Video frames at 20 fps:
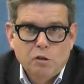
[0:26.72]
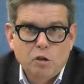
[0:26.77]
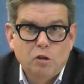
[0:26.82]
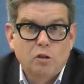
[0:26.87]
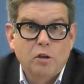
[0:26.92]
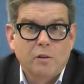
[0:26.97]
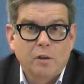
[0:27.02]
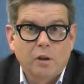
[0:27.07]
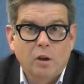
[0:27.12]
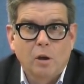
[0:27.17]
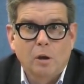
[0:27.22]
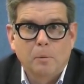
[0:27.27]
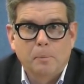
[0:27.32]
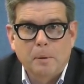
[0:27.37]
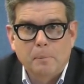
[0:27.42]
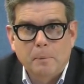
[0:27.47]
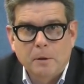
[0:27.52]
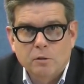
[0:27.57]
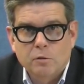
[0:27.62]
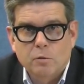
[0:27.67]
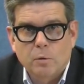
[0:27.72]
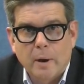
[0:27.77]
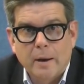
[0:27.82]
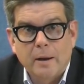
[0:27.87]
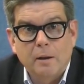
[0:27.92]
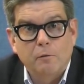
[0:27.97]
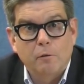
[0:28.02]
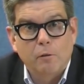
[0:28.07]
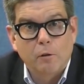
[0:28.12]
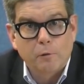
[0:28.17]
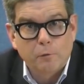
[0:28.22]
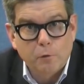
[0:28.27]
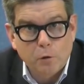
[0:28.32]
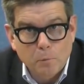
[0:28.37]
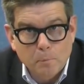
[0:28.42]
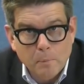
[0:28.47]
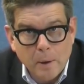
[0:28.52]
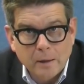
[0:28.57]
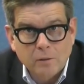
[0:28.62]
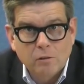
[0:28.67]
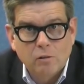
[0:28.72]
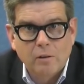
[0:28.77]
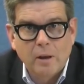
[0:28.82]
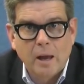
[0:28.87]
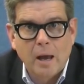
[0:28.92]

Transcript: She said the girl had been menstruating for a few months